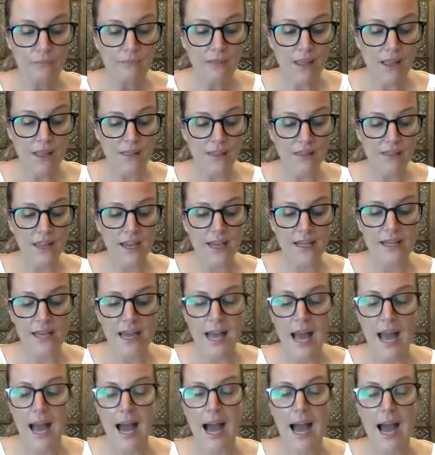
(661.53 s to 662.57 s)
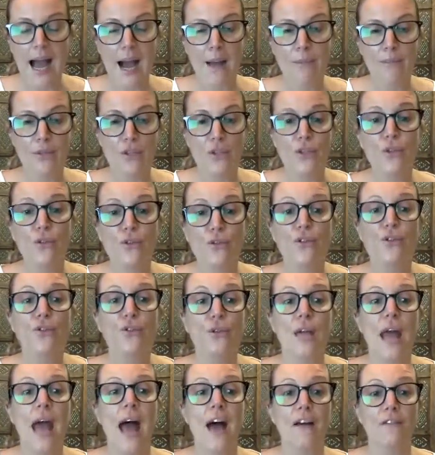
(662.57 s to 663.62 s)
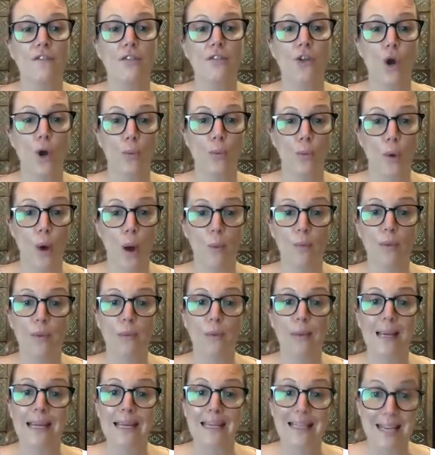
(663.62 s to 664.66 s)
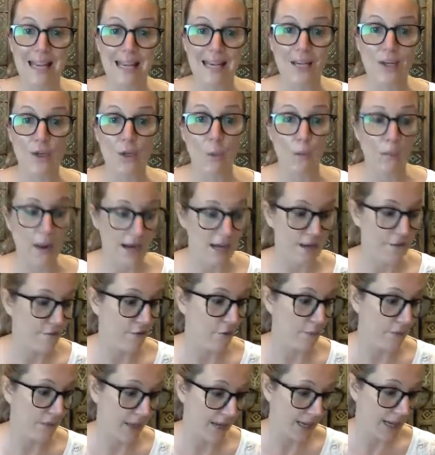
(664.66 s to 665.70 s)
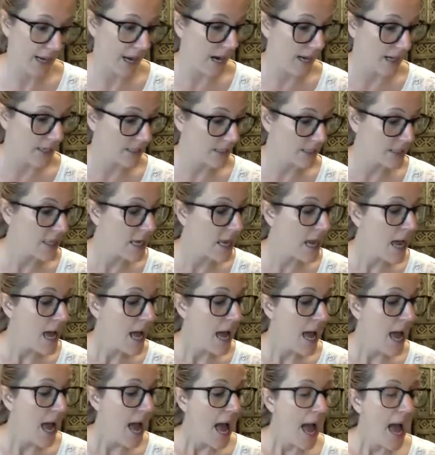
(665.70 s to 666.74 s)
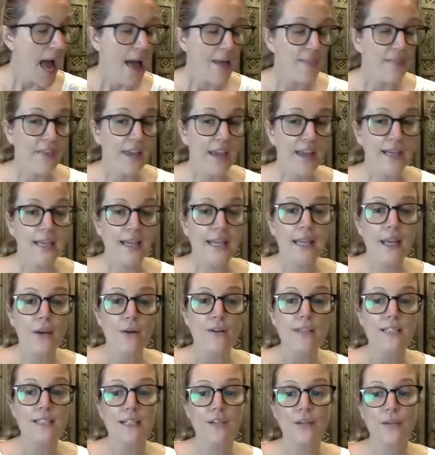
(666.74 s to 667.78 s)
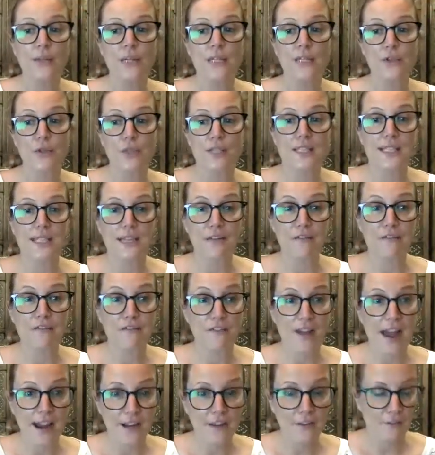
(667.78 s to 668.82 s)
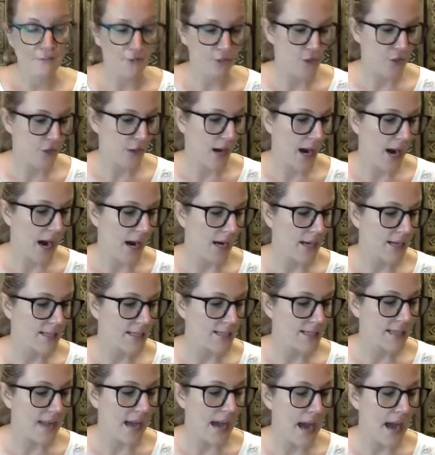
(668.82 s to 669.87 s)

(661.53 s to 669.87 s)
then you should have no problem getting your money from the client. Then here is a little interesting fact for you guys.